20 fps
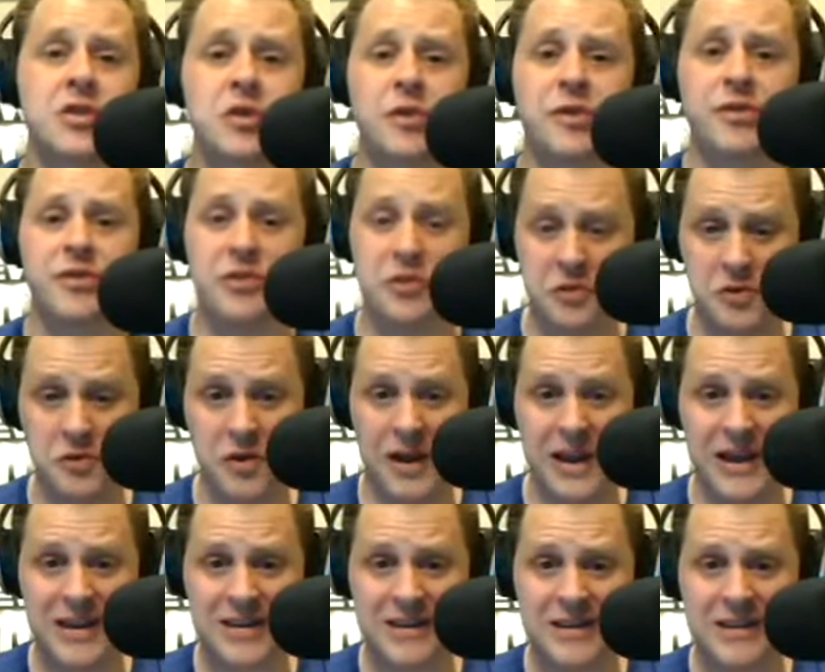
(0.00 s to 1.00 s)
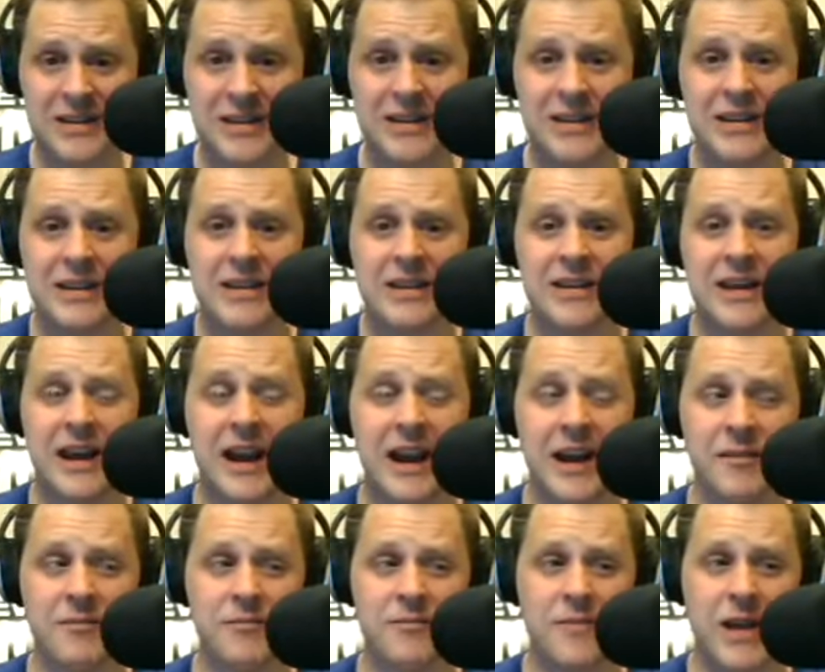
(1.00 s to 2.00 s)
two two grand.
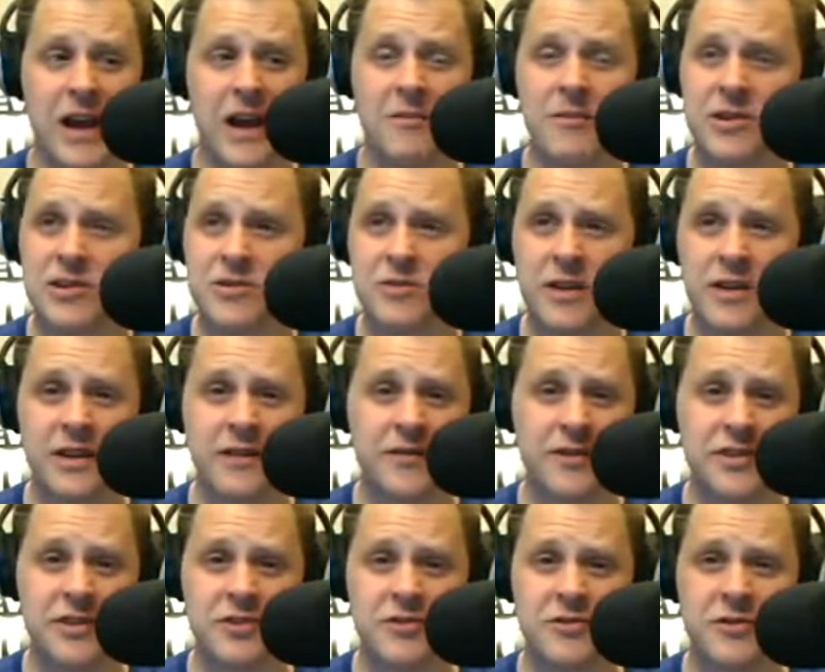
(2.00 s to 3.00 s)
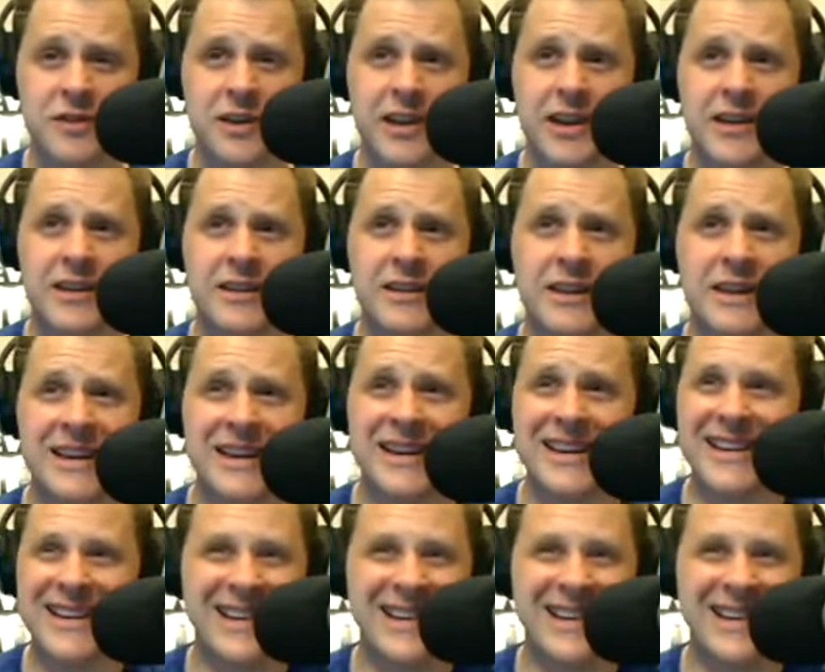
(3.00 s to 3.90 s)
How how much do I love the children again?